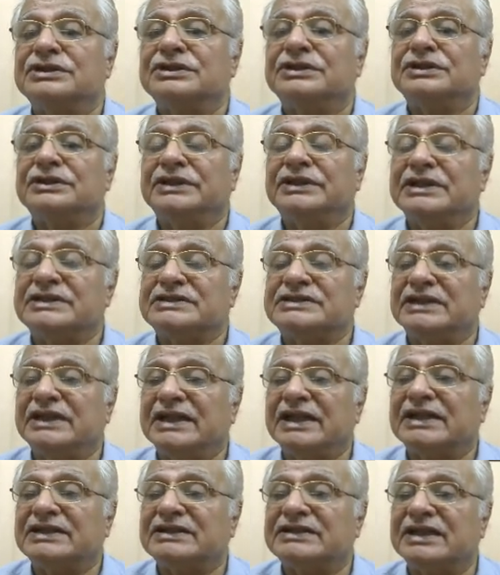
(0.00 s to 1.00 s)
they
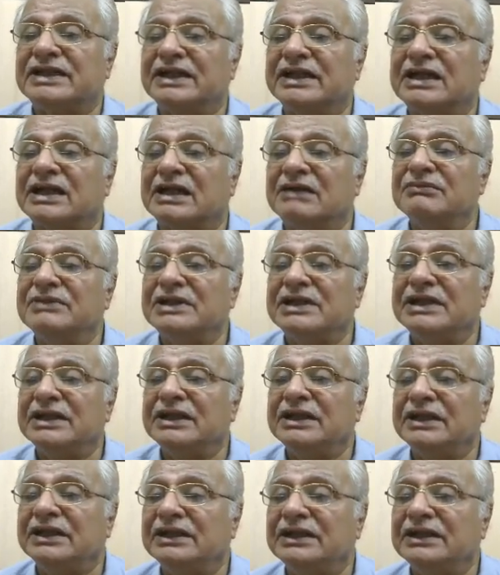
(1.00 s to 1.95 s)
selected a committee in